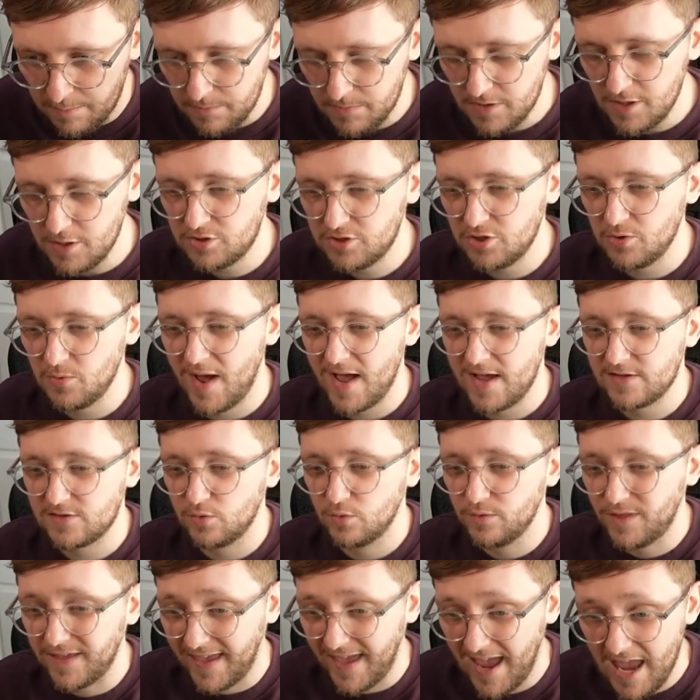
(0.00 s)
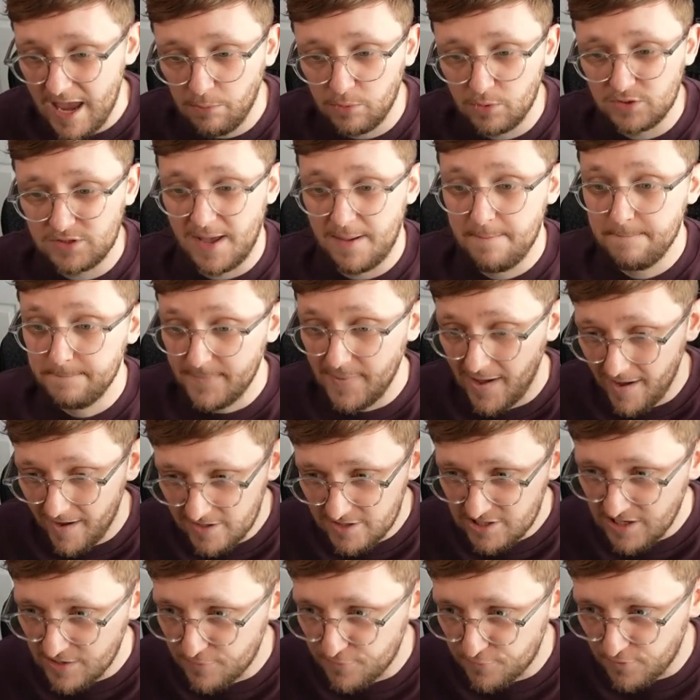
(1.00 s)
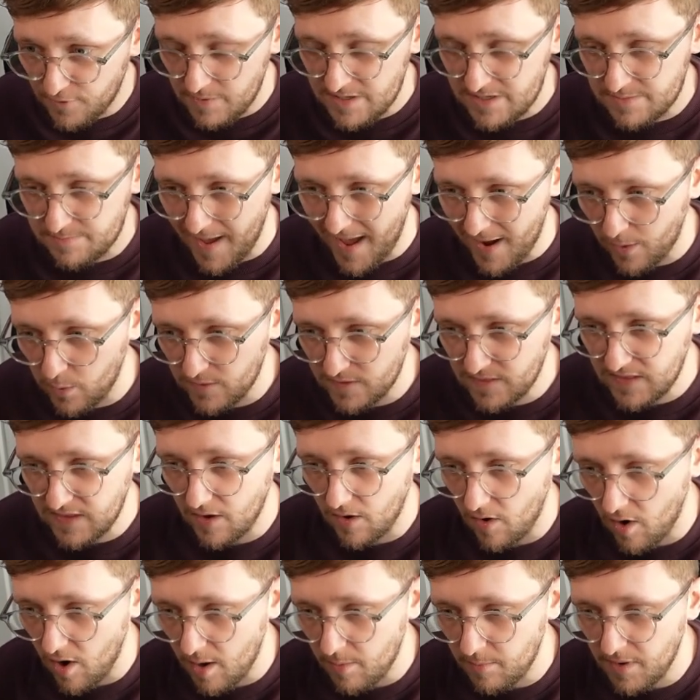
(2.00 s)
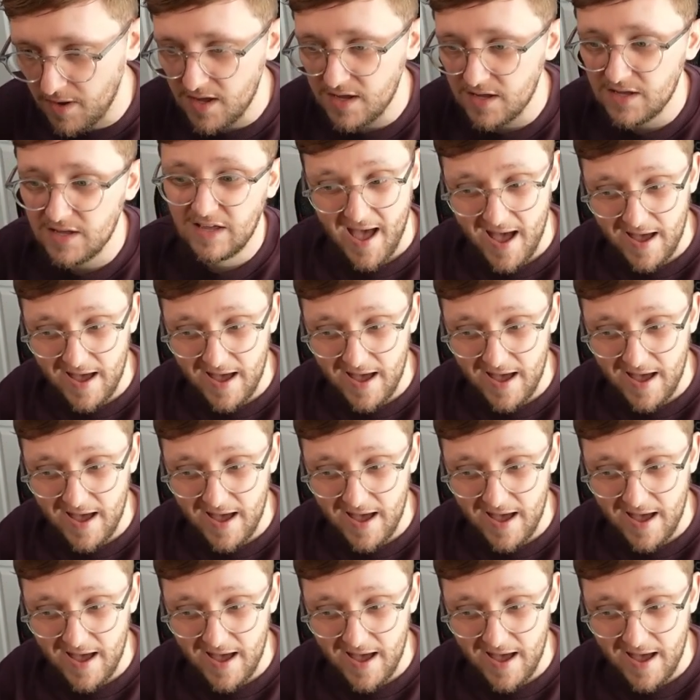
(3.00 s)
Mewtwo has all the cables emerging from his back with the armor.